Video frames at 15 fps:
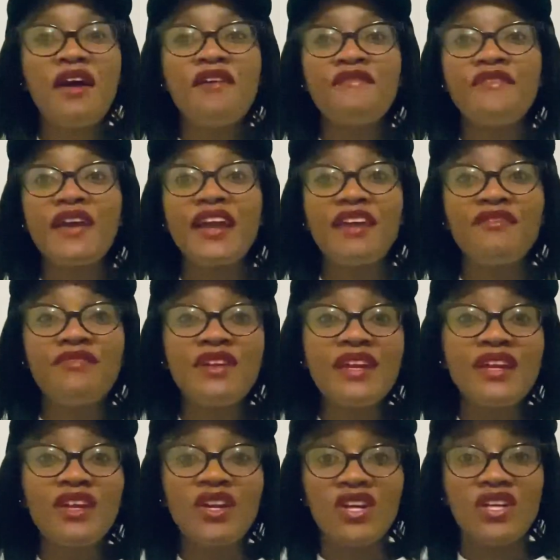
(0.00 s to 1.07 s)
for every
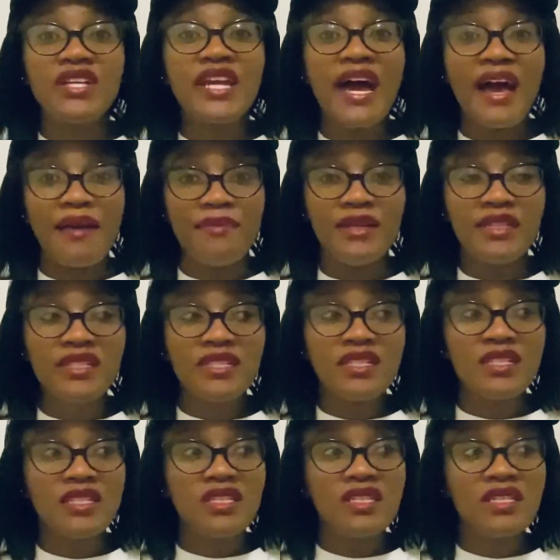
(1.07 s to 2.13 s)
good habit
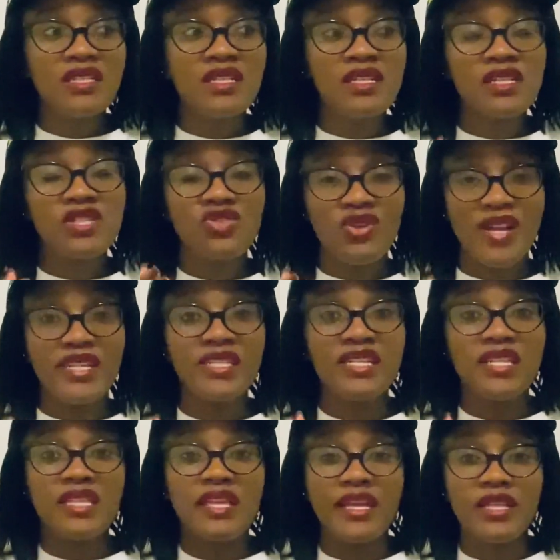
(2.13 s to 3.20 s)
strategy
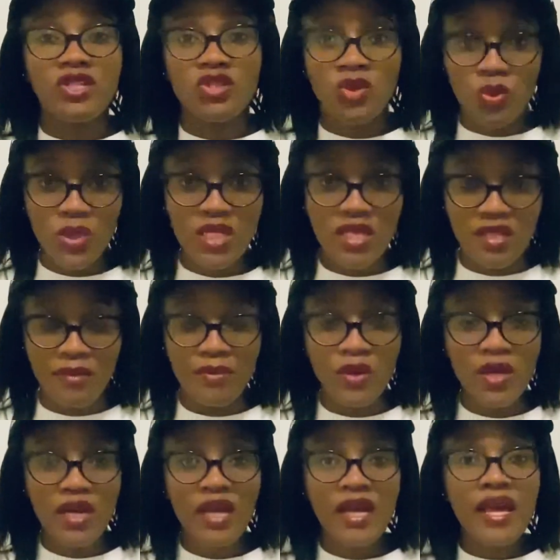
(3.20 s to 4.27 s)
that is taught in the book,